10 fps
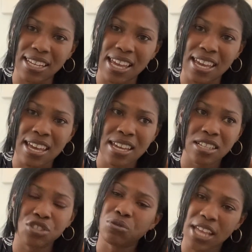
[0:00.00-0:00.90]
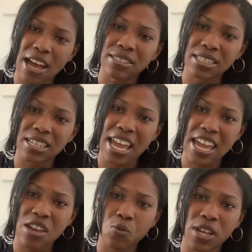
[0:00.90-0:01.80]
Like
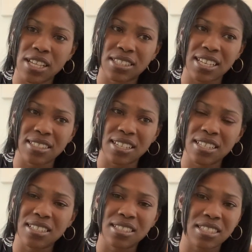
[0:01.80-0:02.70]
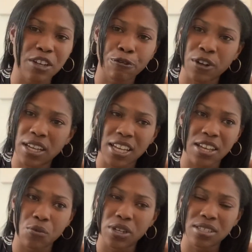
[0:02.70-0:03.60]
2008 is a
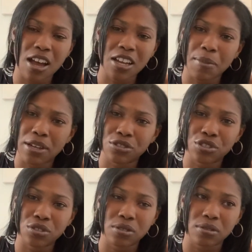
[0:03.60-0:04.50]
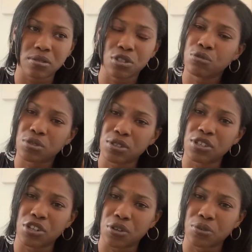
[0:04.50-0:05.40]
different, we're talking about two,
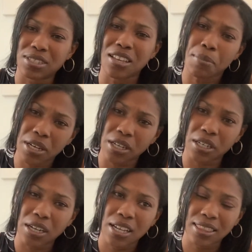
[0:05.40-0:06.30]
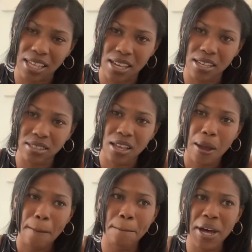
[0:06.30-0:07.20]
you know, similar things,
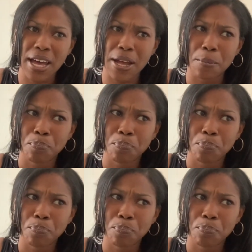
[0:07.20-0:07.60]
but